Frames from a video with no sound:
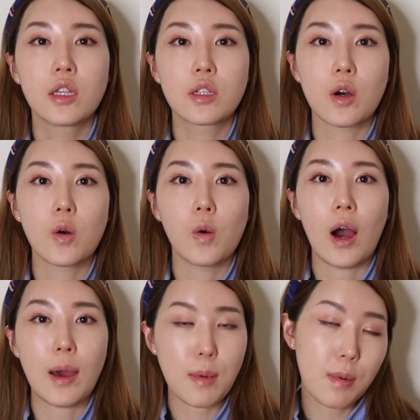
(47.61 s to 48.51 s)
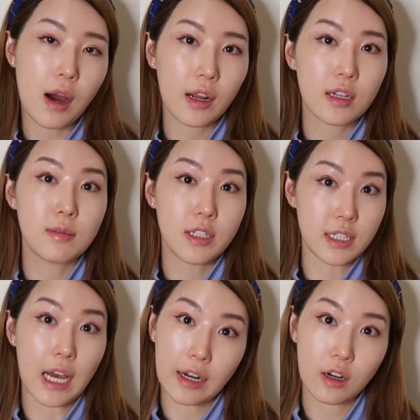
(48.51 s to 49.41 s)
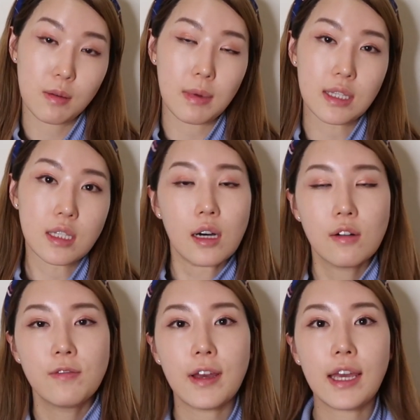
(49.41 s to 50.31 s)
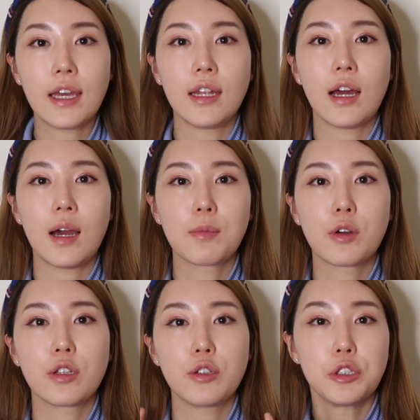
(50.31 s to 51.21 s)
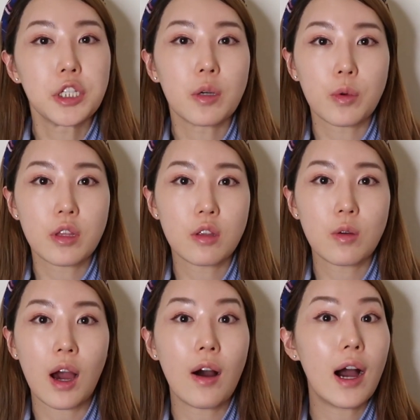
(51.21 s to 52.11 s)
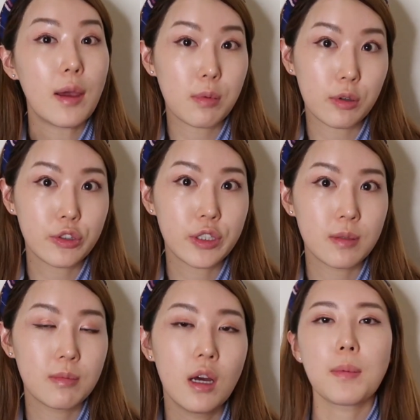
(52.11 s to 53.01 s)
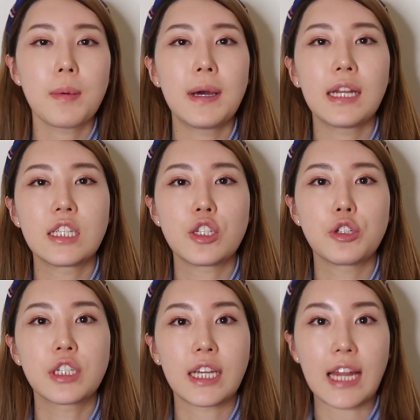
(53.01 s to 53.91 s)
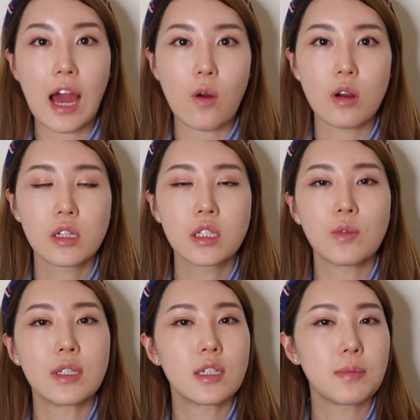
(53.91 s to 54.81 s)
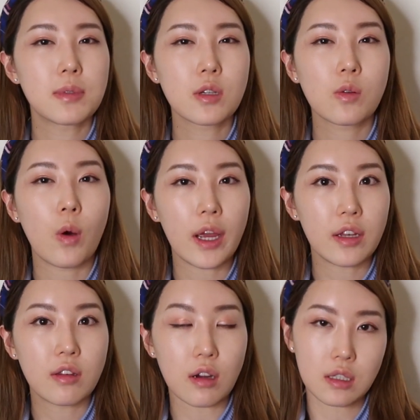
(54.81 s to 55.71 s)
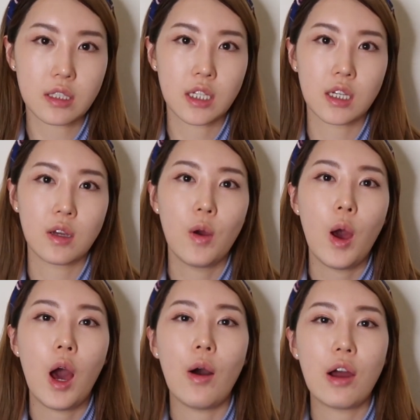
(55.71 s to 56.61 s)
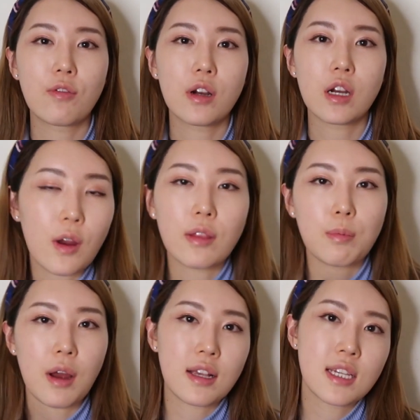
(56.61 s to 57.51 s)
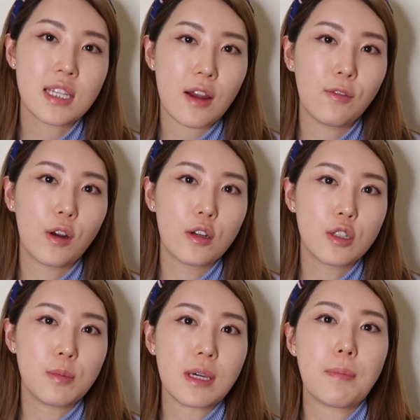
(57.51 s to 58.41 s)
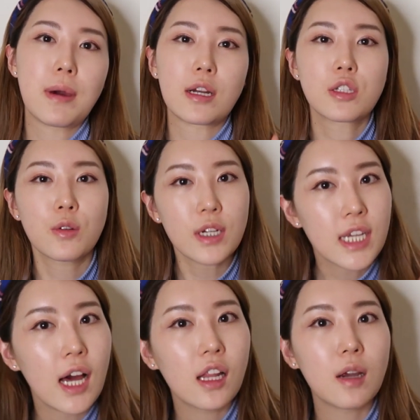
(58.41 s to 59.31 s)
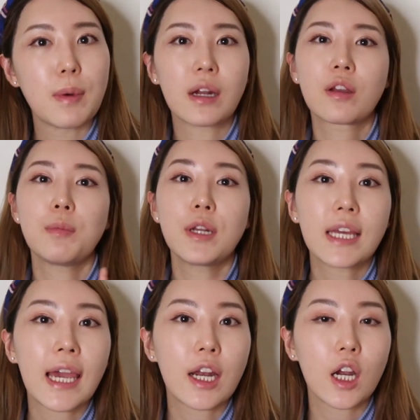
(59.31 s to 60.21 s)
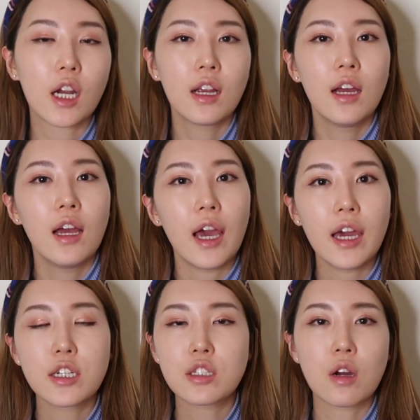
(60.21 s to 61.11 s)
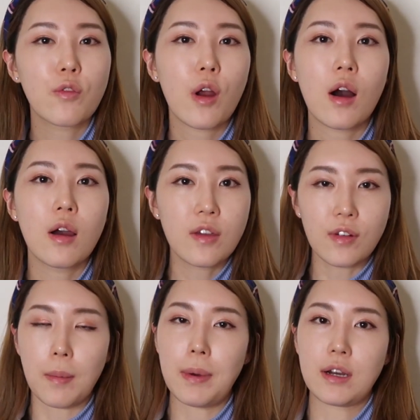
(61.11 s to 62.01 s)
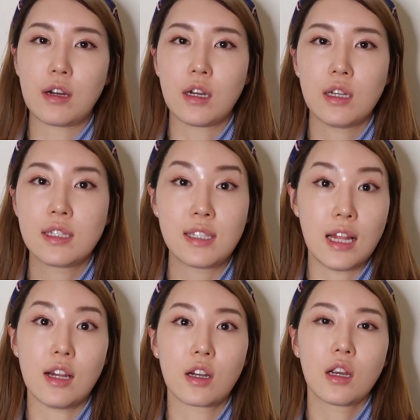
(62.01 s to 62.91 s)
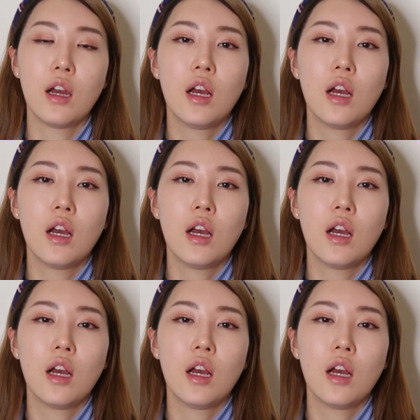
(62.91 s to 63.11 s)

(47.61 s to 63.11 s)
So I'm a product designer myself and I'm going to share with you how I approach them. Keep in mind it's usually an hour so it seems quite daunting However, throughout the process, I've learned to be a better storyteller, a better communicator, and just overall even a better seller.